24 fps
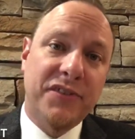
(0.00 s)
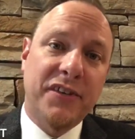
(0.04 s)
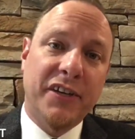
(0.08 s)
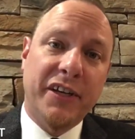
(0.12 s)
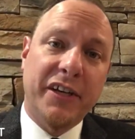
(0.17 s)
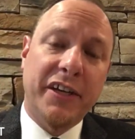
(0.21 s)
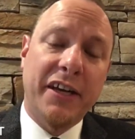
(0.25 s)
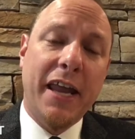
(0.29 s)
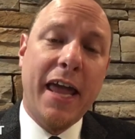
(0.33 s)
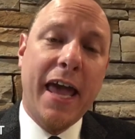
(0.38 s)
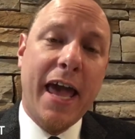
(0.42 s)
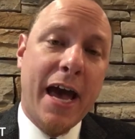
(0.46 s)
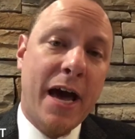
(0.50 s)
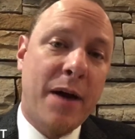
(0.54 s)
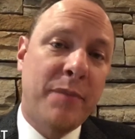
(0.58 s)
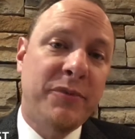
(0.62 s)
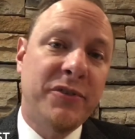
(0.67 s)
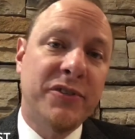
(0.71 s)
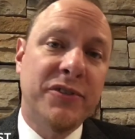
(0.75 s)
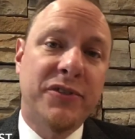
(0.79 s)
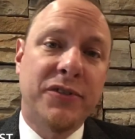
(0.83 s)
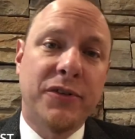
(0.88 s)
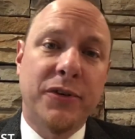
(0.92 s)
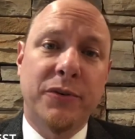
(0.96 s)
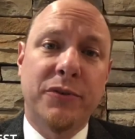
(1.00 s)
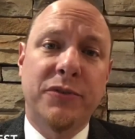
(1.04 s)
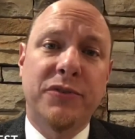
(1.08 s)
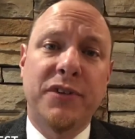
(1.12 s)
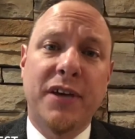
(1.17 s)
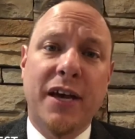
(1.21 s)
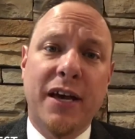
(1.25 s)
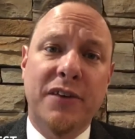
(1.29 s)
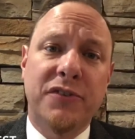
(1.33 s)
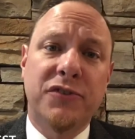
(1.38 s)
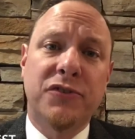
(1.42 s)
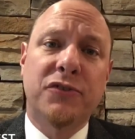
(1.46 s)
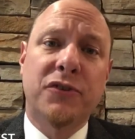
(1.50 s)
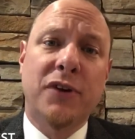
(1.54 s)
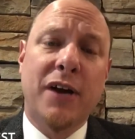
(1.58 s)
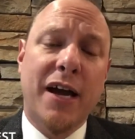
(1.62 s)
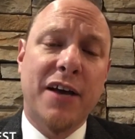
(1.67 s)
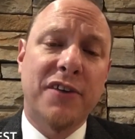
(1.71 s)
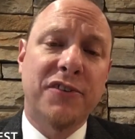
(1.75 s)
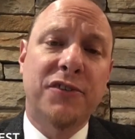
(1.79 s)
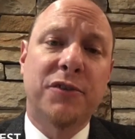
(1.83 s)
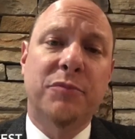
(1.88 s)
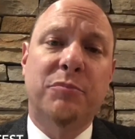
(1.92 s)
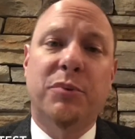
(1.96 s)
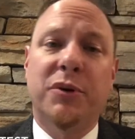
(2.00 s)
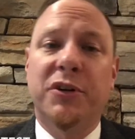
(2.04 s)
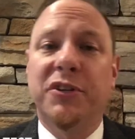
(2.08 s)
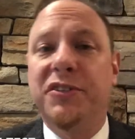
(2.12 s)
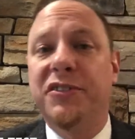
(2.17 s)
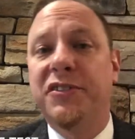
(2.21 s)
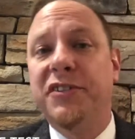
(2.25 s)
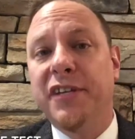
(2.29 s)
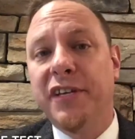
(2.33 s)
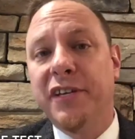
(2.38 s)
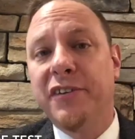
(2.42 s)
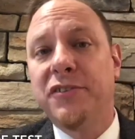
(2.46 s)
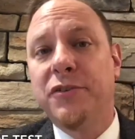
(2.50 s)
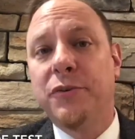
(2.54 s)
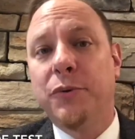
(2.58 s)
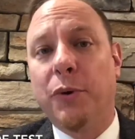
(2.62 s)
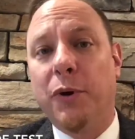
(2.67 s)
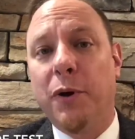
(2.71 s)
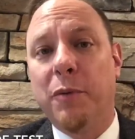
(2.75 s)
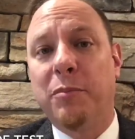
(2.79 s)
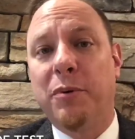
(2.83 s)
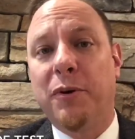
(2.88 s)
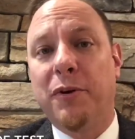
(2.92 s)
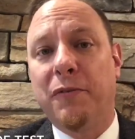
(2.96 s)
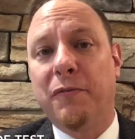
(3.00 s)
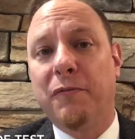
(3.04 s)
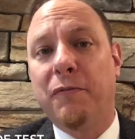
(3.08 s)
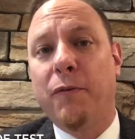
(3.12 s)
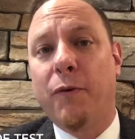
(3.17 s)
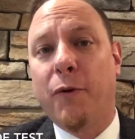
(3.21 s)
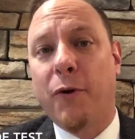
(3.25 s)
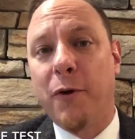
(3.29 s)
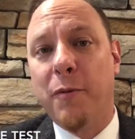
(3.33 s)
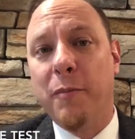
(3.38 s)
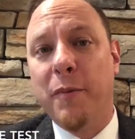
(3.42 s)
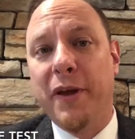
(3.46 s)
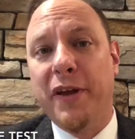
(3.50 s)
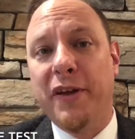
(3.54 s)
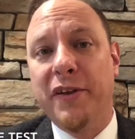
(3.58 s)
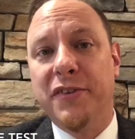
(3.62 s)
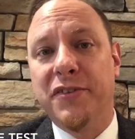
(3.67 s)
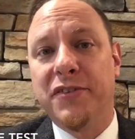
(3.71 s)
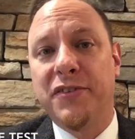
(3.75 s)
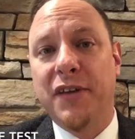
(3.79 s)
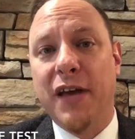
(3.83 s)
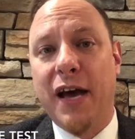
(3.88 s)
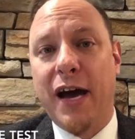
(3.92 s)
and an aptitude test tries to predict your performance